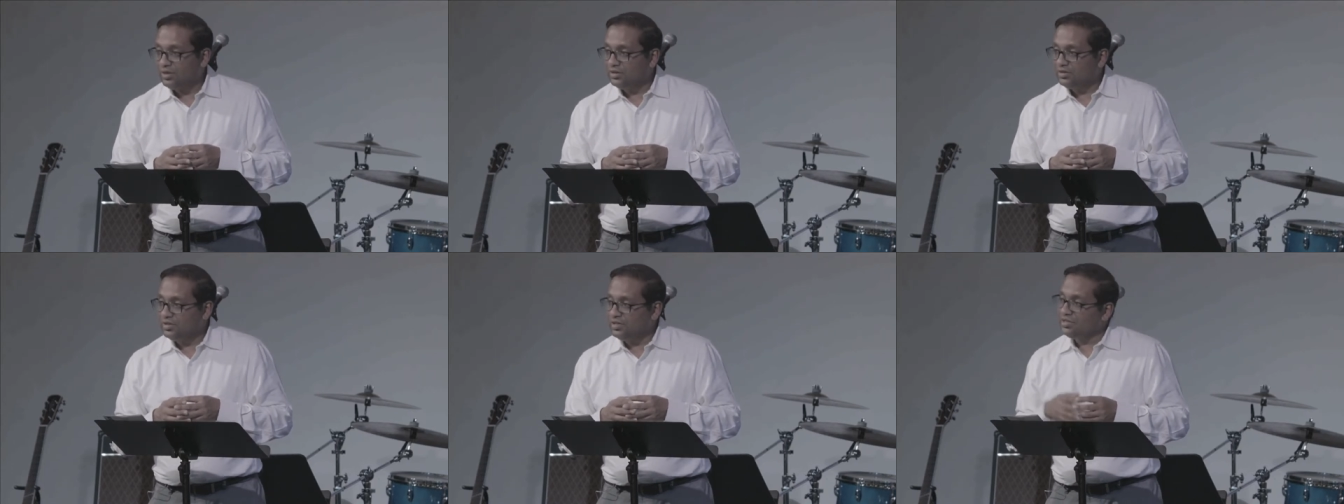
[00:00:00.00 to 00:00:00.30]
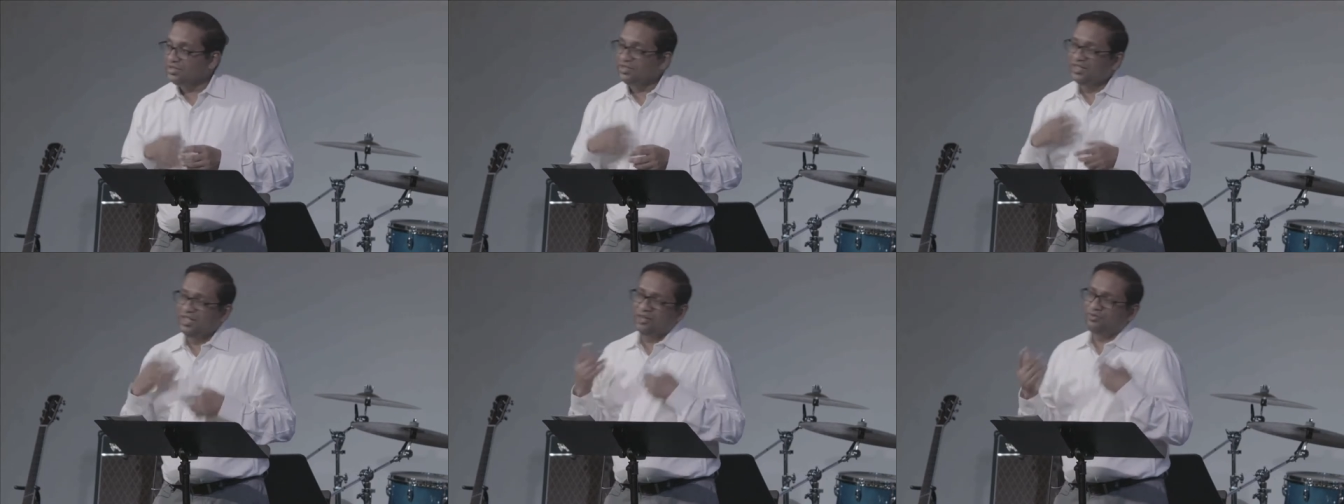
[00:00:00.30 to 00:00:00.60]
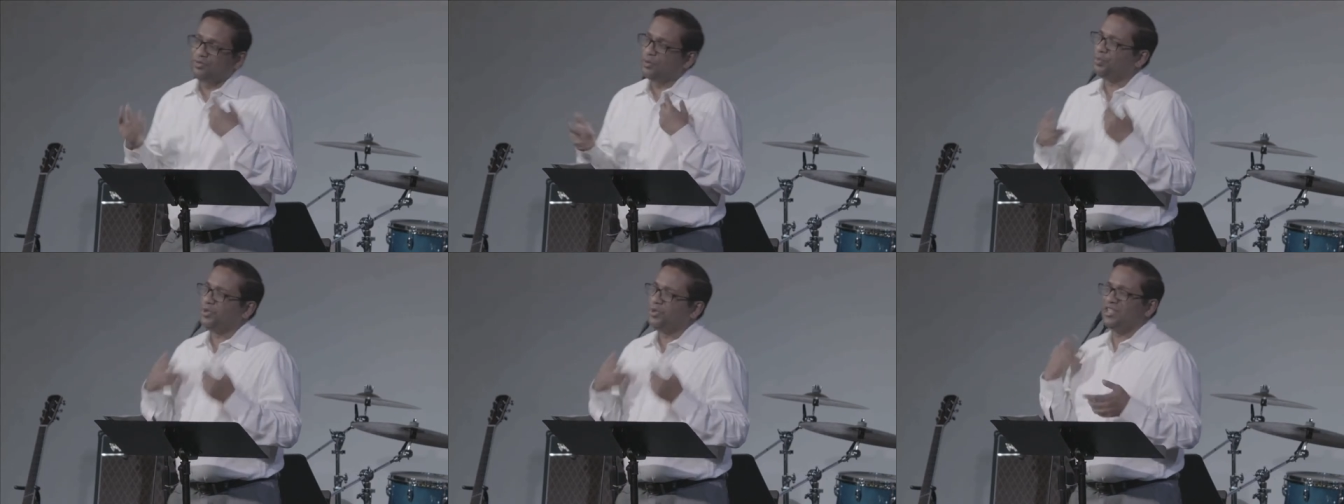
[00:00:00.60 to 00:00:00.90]
Jesus
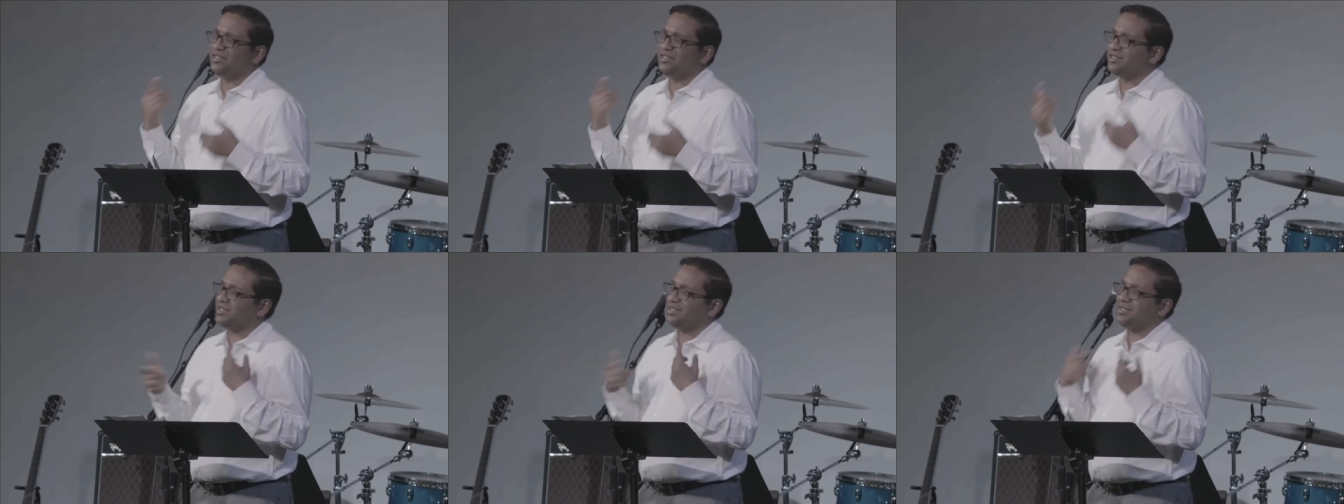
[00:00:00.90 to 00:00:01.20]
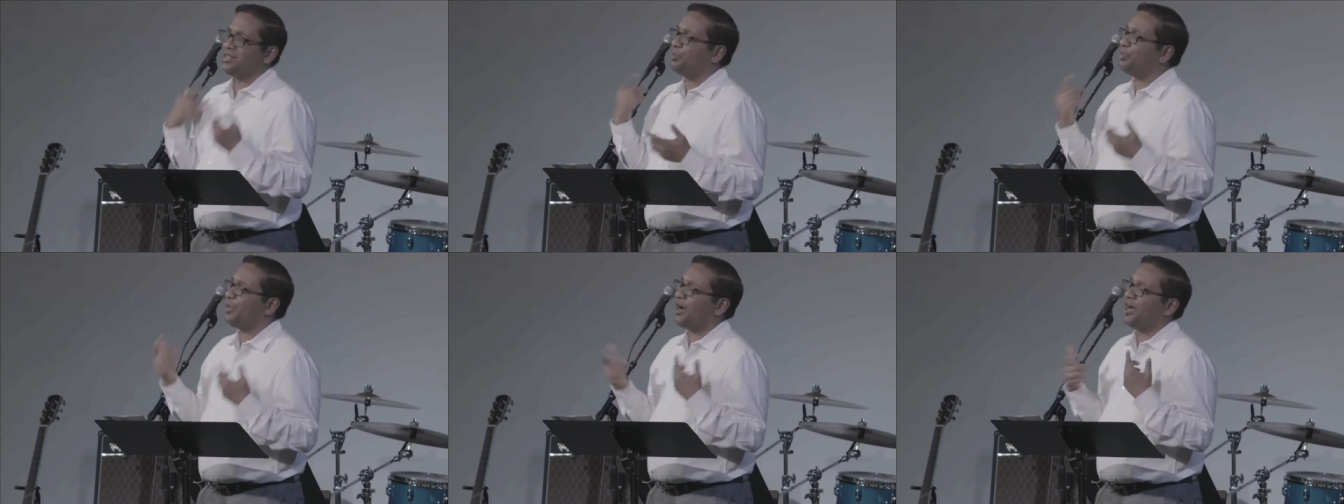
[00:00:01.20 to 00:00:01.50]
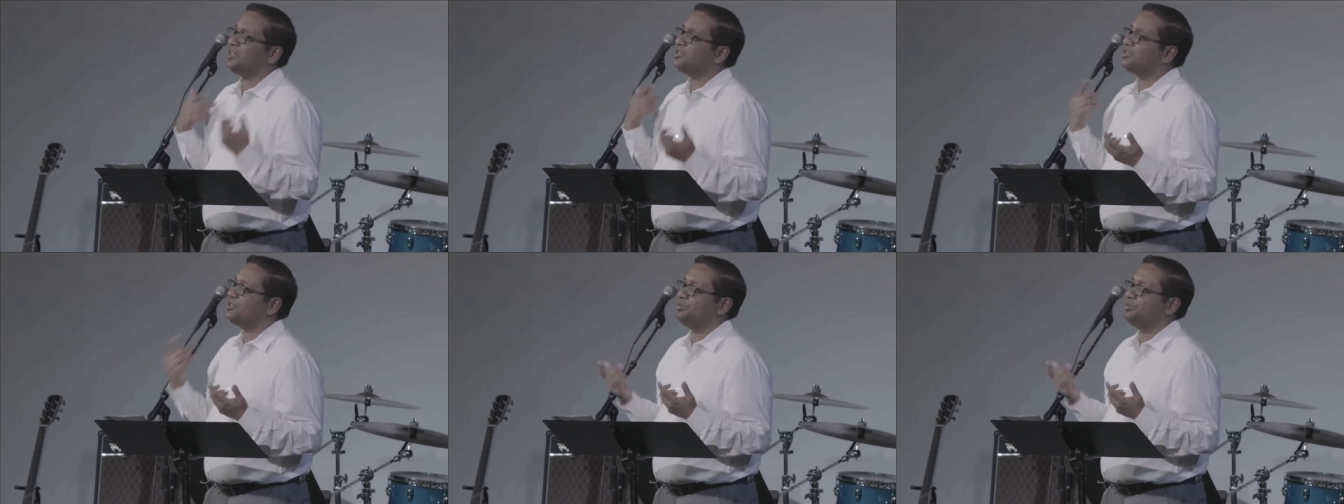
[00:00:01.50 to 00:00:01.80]
again repeats this
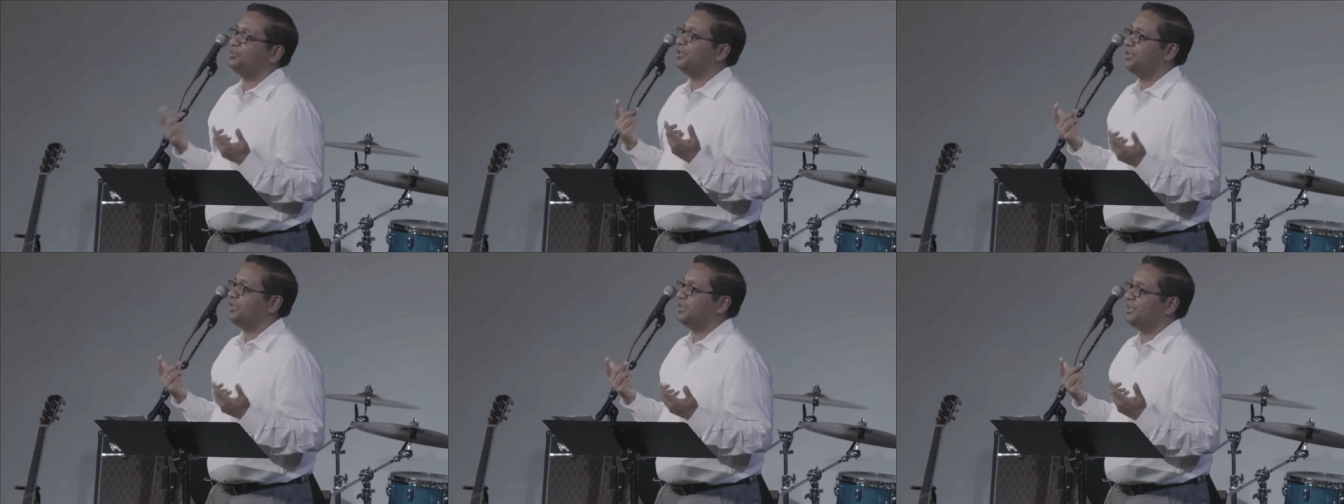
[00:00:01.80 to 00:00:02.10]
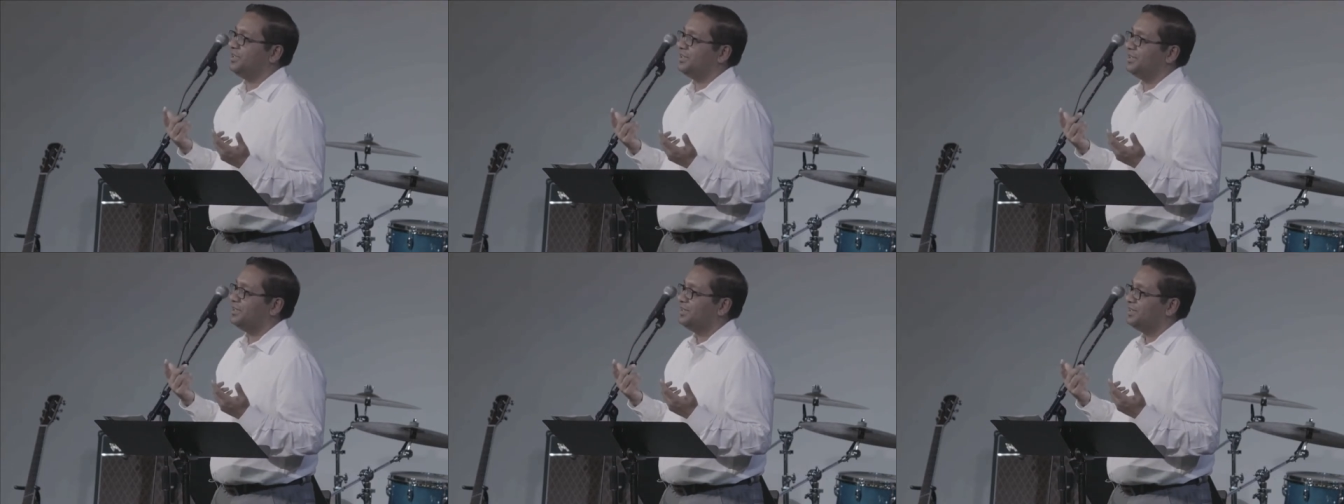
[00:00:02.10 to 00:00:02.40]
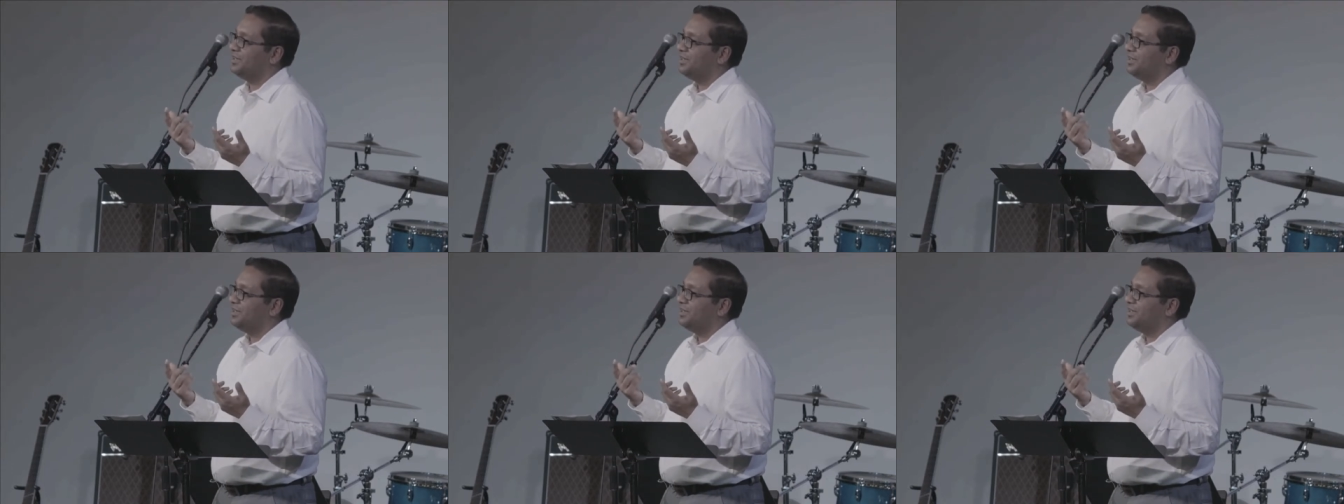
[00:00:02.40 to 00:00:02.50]
impossibility